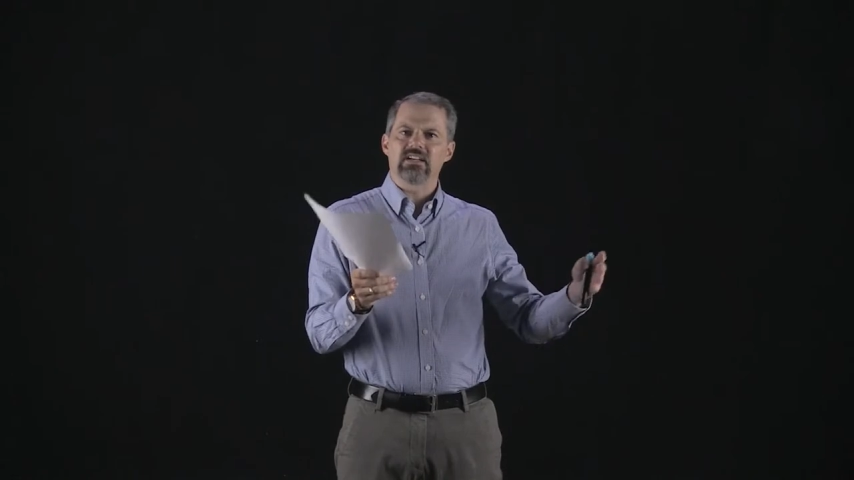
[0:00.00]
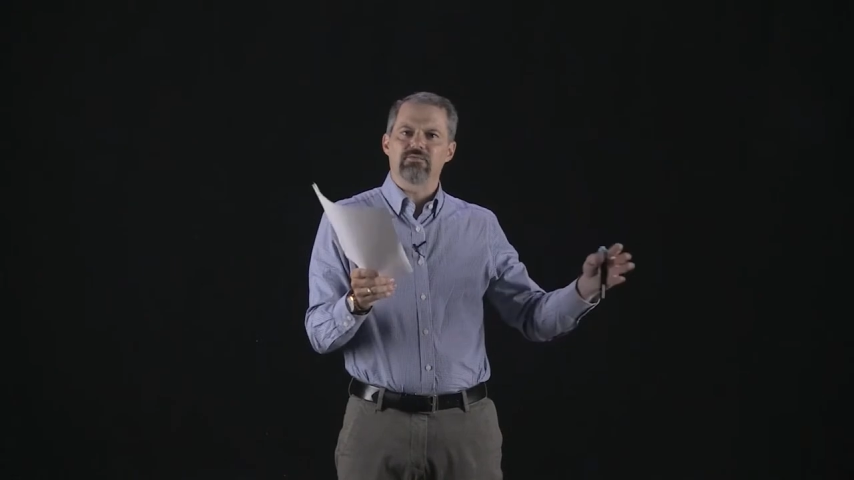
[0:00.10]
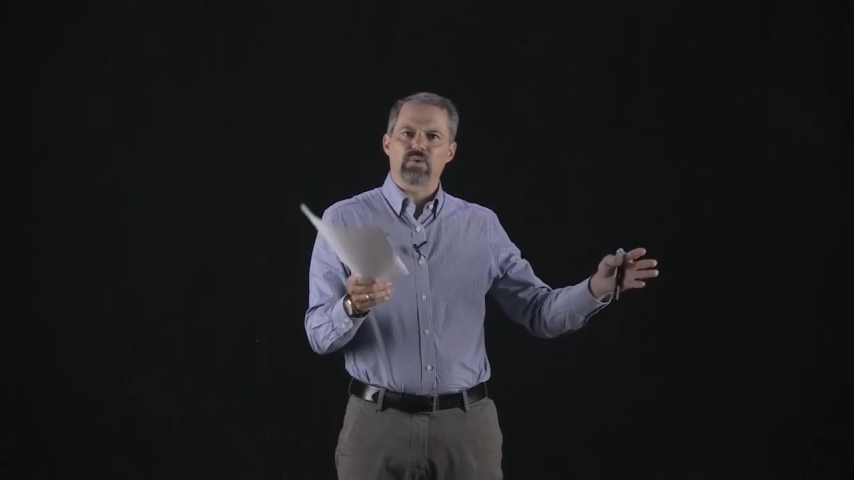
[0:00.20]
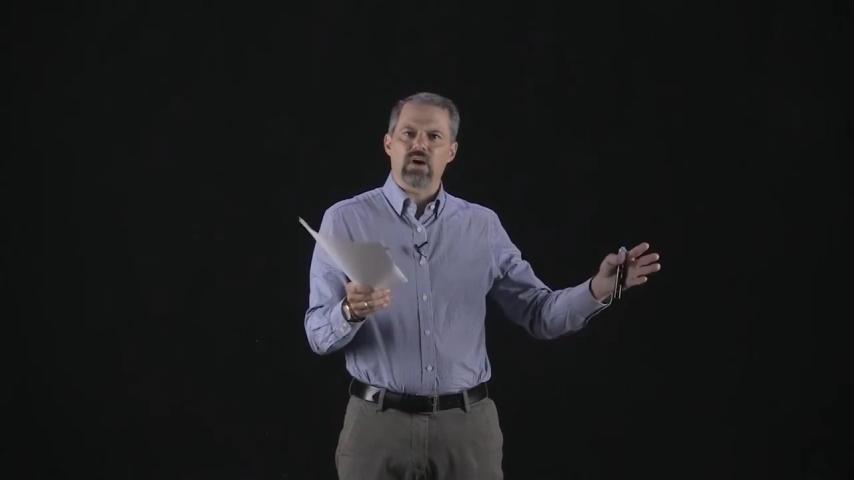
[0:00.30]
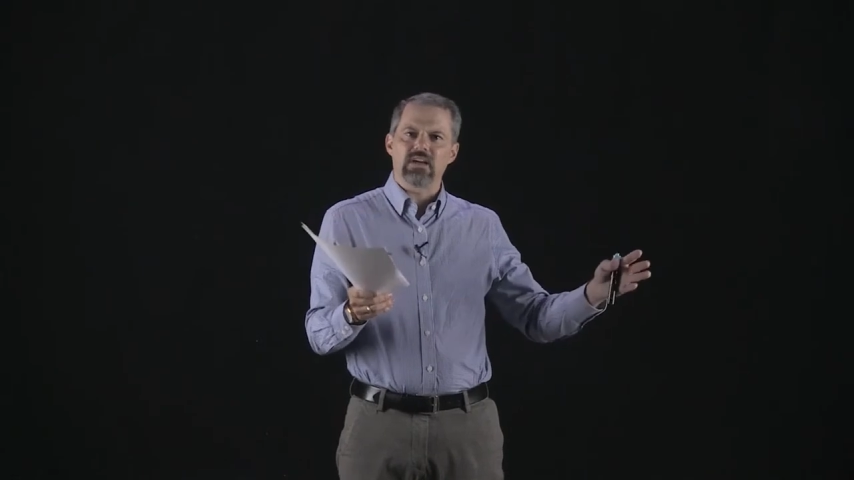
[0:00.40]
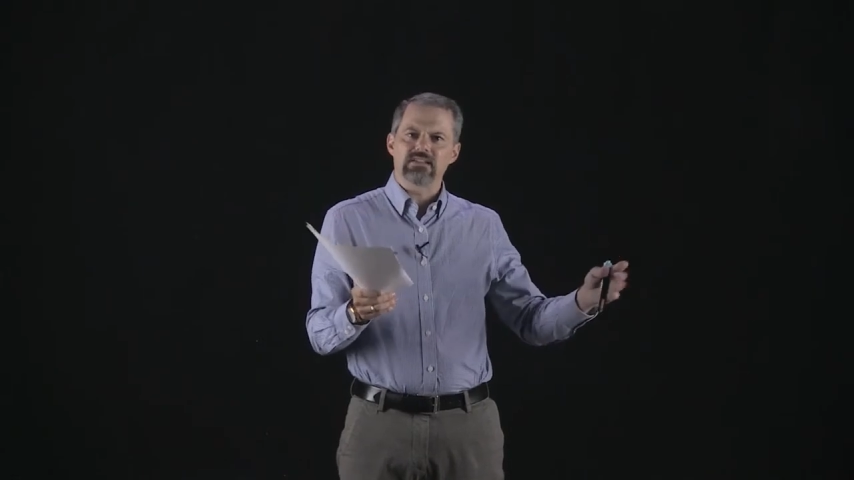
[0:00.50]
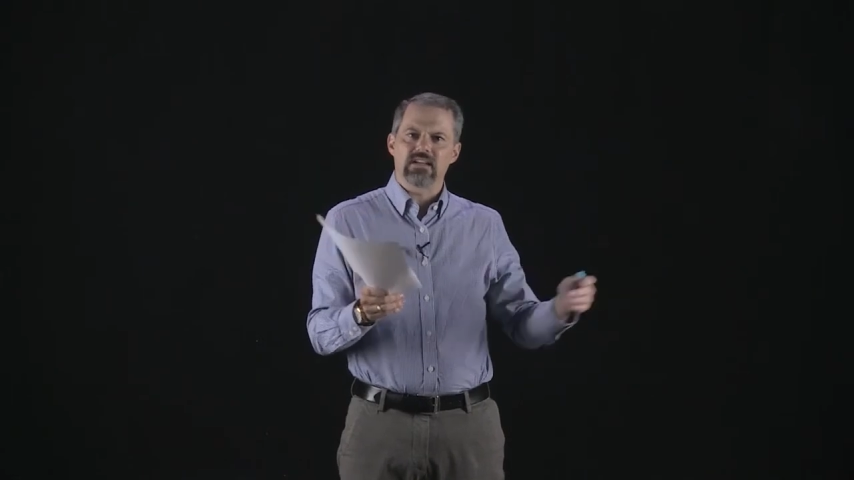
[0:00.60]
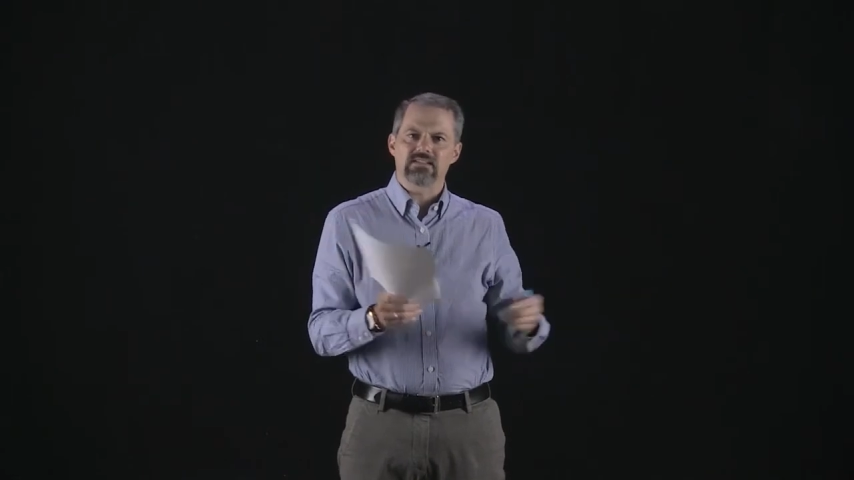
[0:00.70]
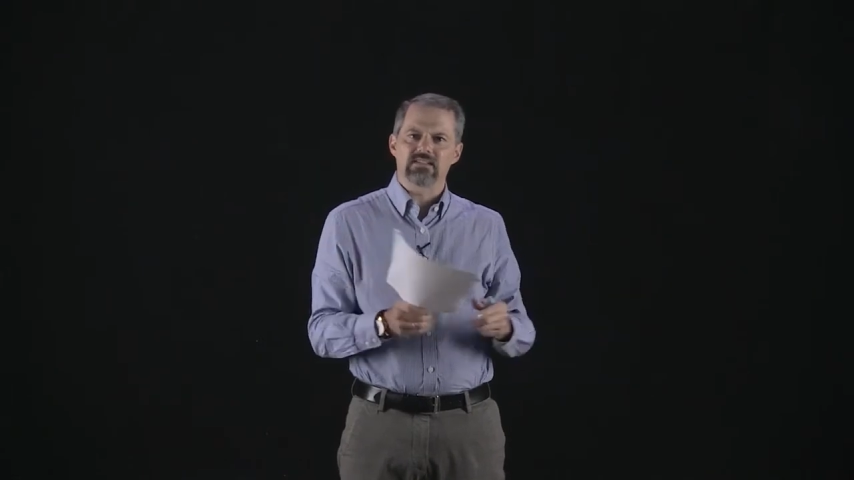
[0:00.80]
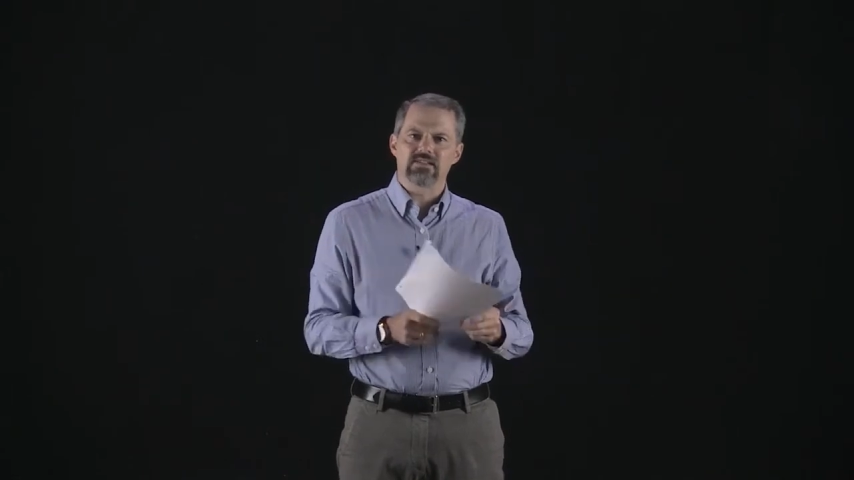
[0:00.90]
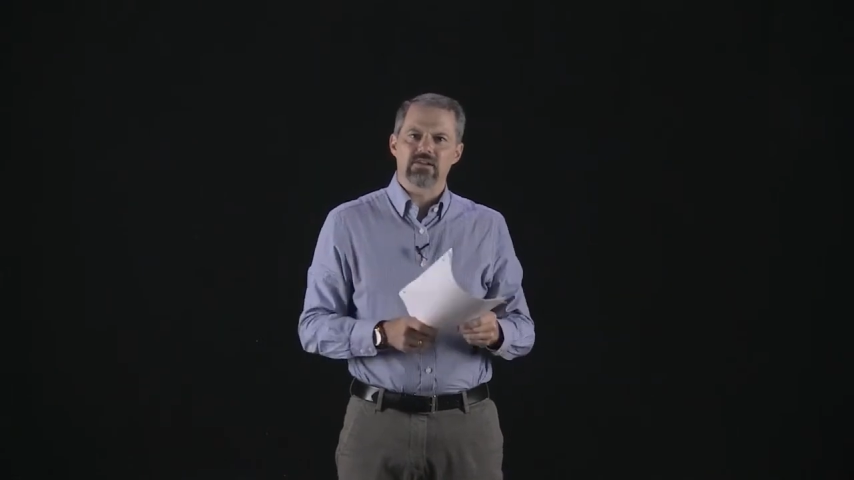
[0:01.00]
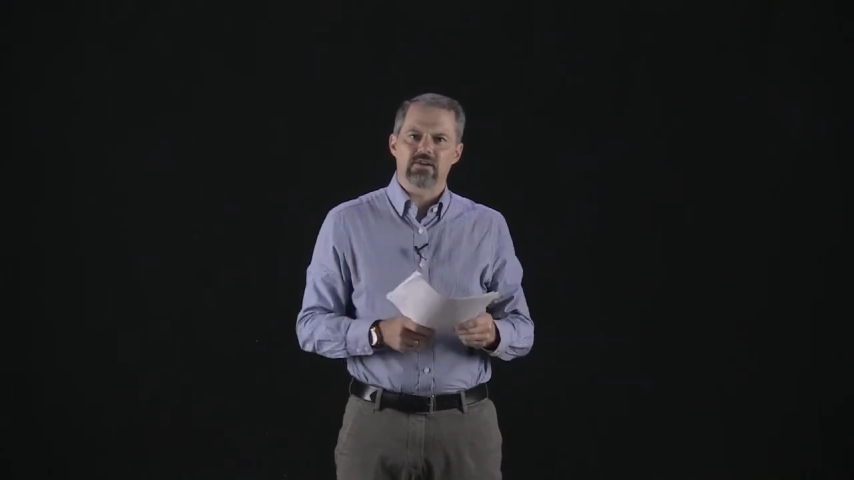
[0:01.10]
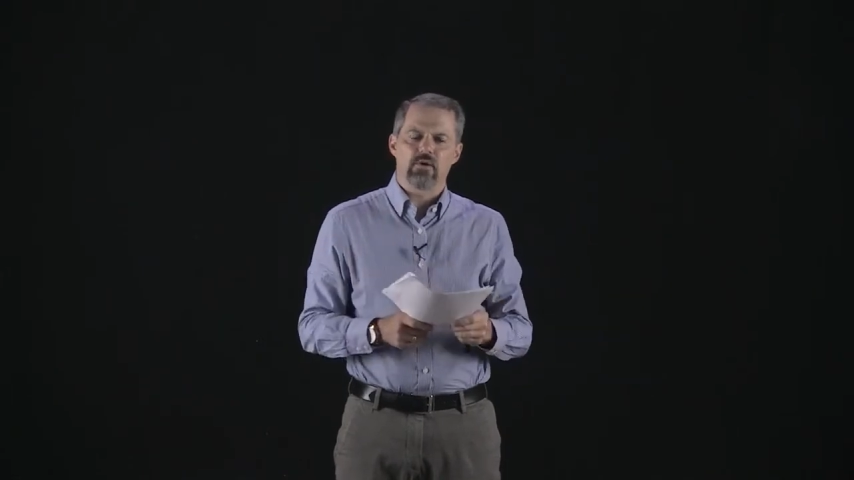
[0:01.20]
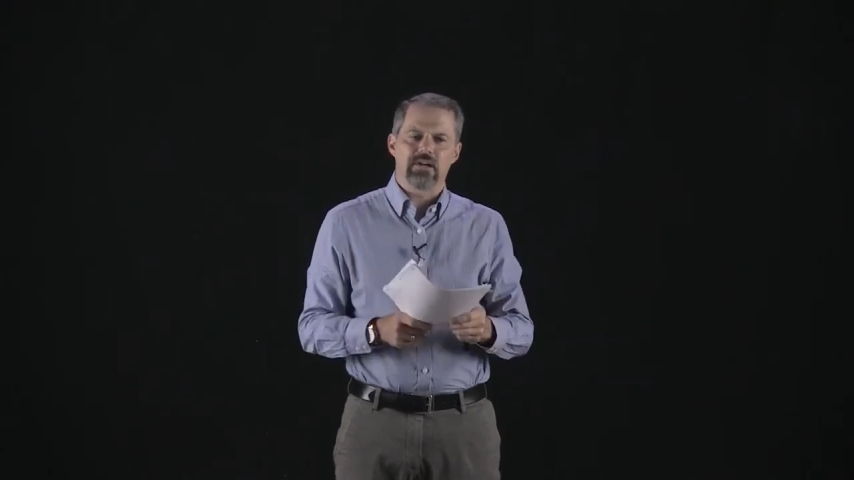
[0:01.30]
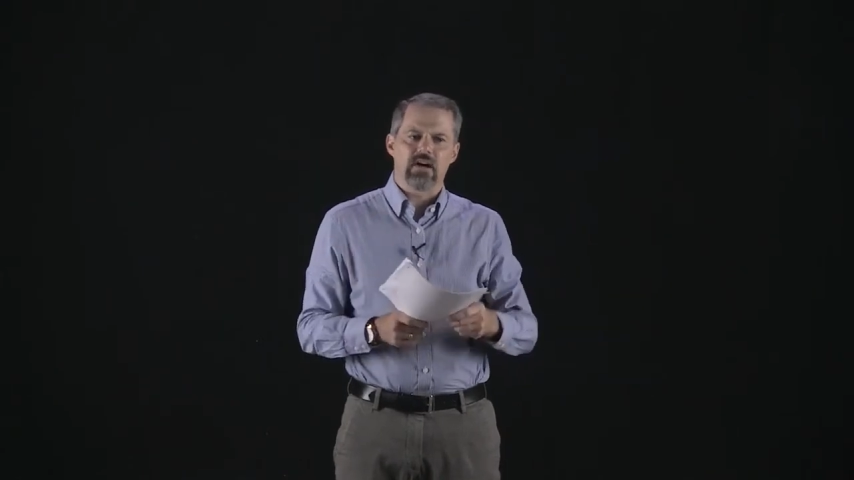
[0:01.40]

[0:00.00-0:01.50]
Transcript: of processes that are going